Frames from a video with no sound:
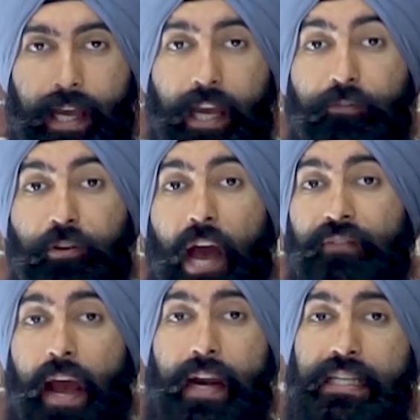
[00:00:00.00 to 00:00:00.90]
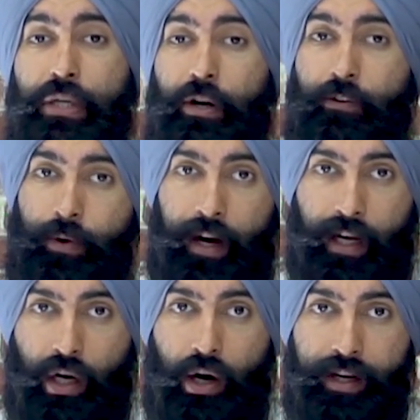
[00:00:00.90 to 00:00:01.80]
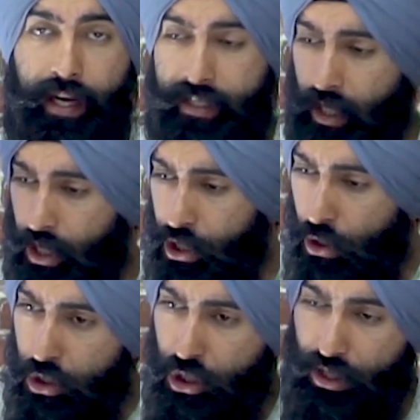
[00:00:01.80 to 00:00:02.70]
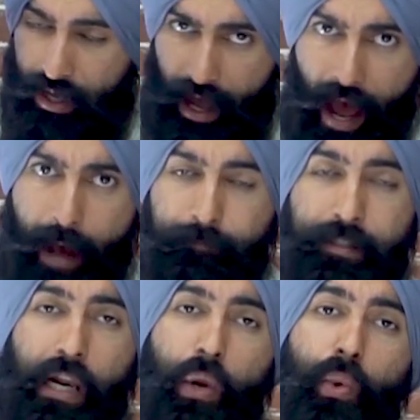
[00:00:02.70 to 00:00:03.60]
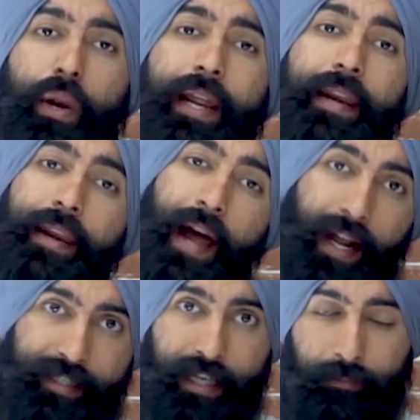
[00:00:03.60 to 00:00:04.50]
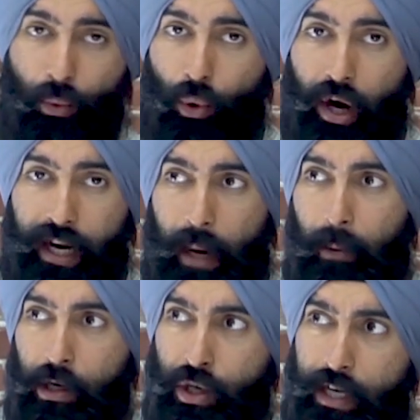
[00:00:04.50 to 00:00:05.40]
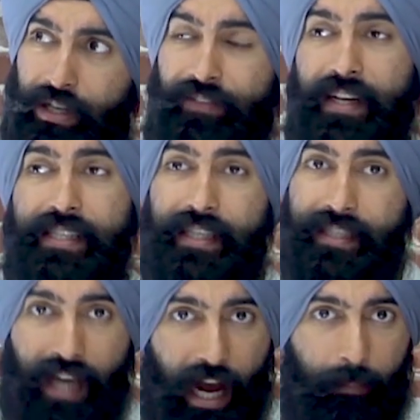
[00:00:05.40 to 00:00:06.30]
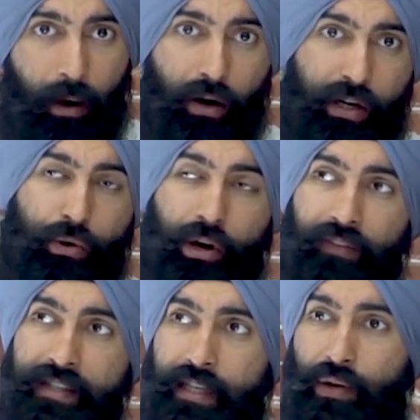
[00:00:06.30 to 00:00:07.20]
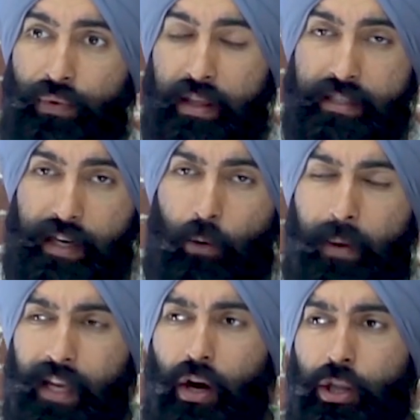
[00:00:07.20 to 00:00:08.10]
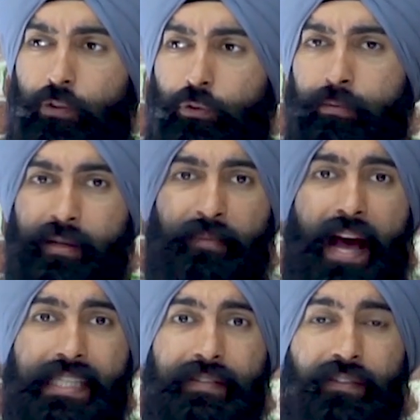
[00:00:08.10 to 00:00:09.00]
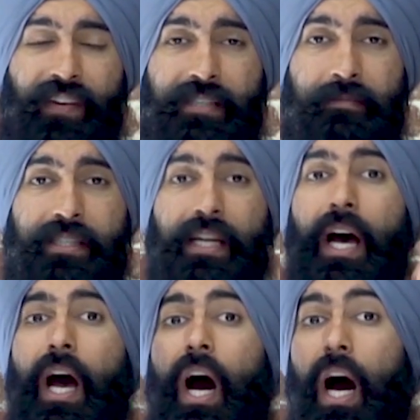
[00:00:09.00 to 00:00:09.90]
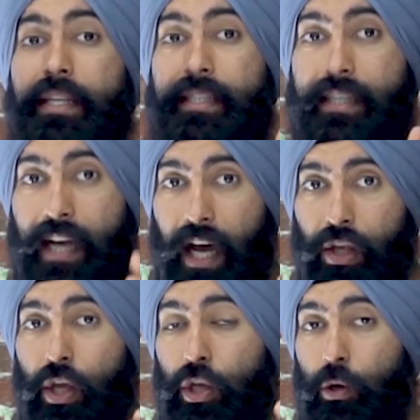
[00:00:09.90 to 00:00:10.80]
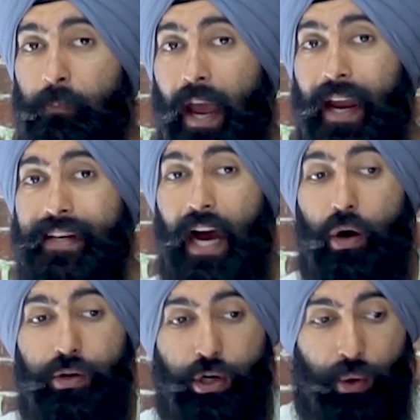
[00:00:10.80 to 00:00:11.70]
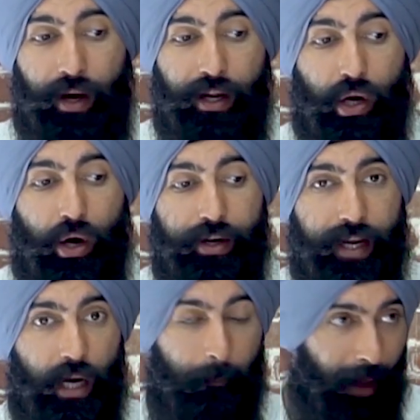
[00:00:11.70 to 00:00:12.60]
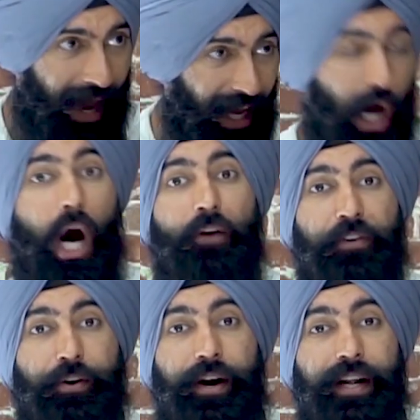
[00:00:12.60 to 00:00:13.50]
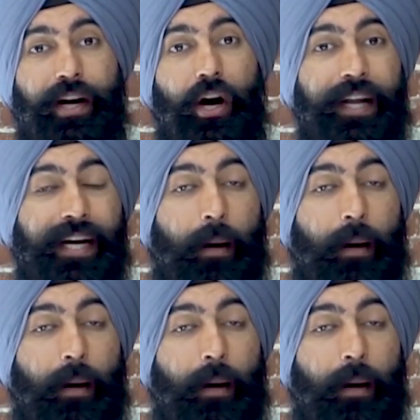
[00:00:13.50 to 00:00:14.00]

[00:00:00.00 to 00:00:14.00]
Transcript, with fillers: If you have any sort of credit card debt, you should absolutely not be worried about trying to invest in the stock market or investing in real estate or making other forms of passive investments until you pay down your credit card debt and pay off your credit card debt